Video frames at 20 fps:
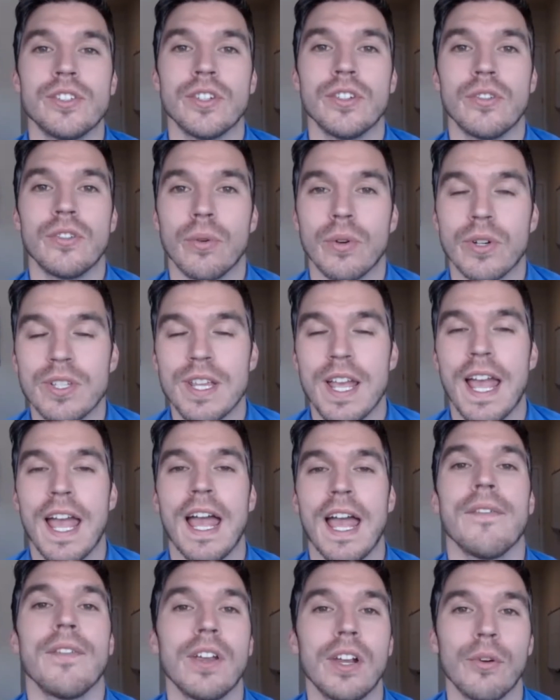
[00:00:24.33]
towards
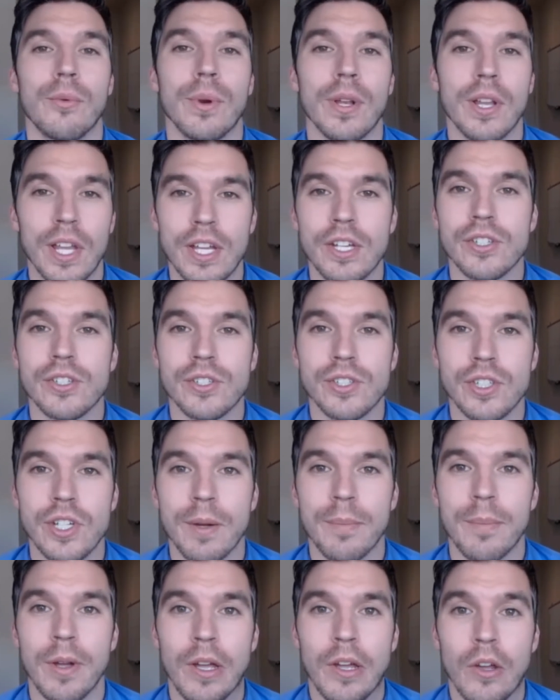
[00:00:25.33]
having a
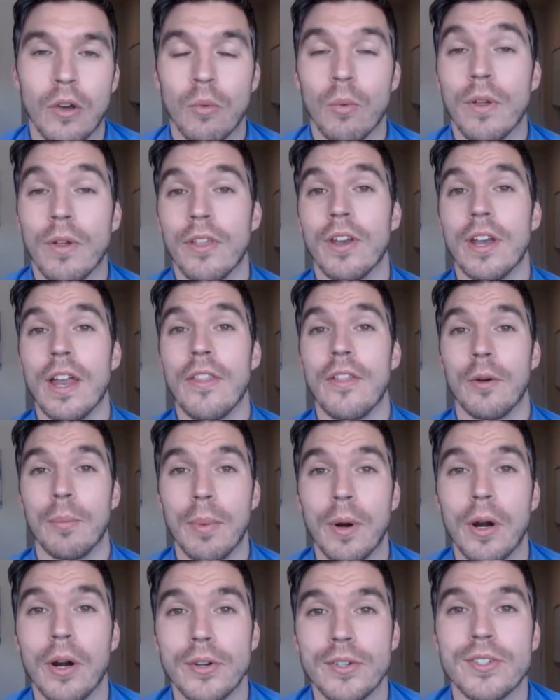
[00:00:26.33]
relationship with another
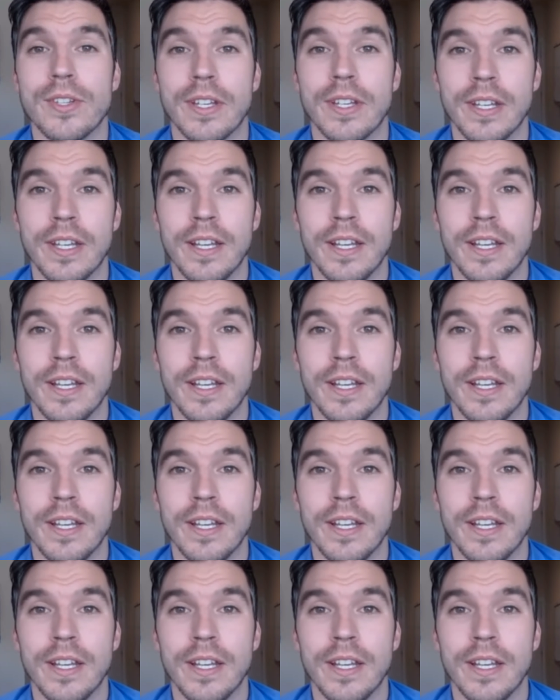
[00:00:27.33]
person.